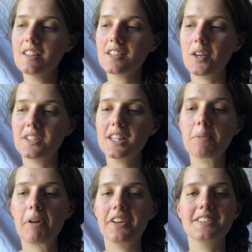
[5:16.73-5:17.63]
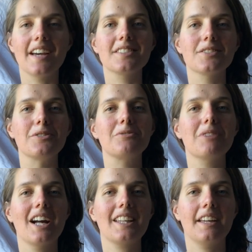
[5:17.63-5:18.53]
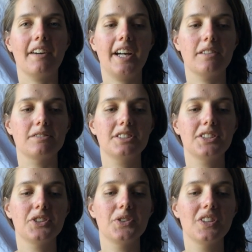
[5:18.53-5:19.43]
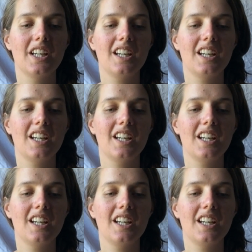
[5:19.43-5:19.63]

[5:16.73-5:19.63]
So I was in the process of working out how to